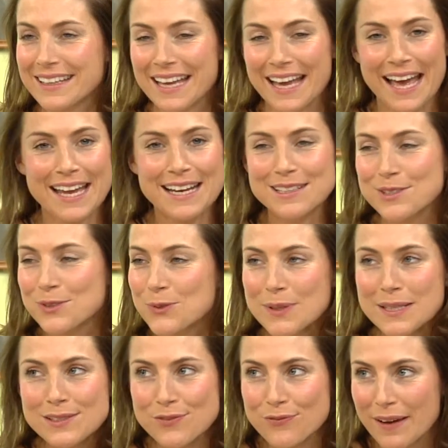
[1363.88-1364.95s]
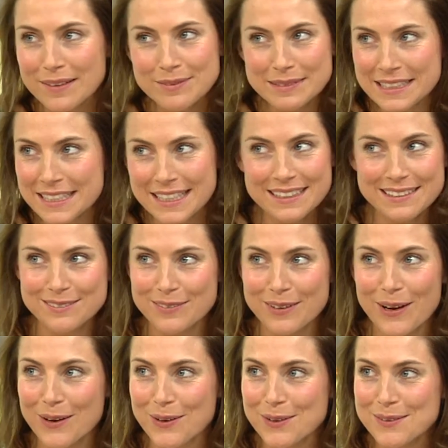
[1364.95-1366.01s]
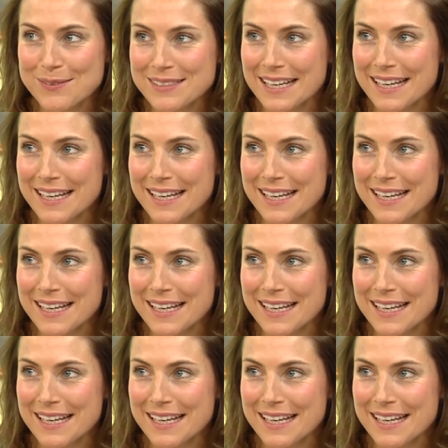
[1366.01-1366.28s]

yeah, and it's always fun when you get involved.